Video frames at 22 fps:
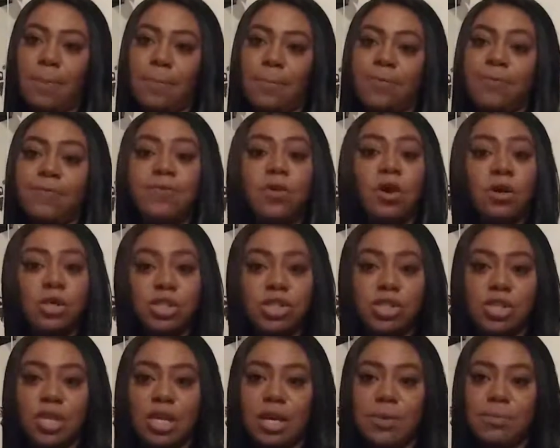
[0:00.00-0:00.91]

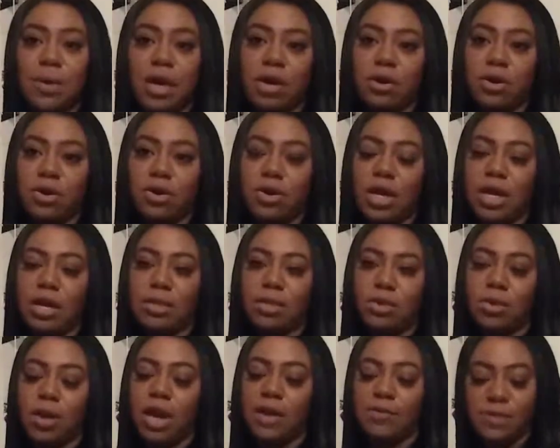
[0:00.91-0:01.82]
functioning better in
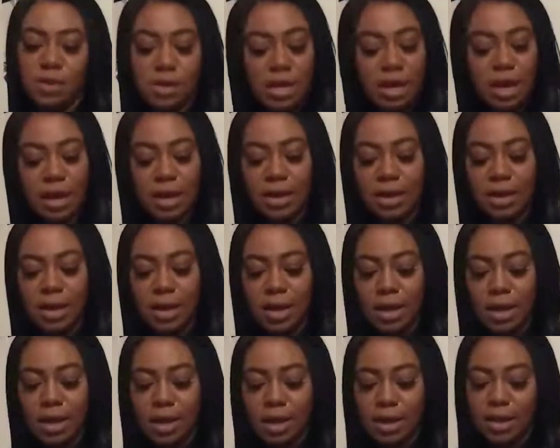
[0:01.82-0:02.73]
their everyday
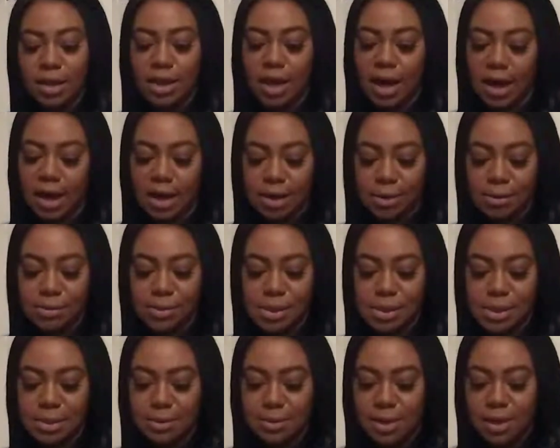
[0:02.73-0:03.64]

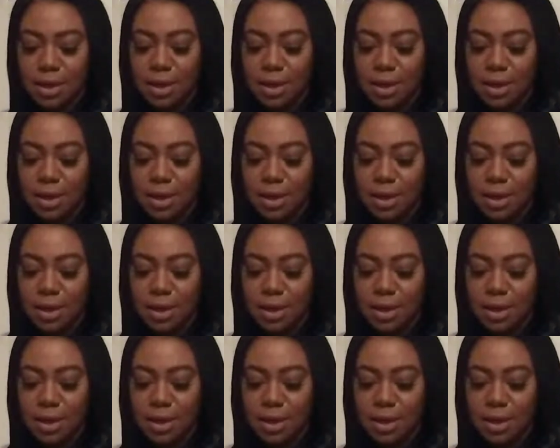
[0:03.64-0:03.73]
lives.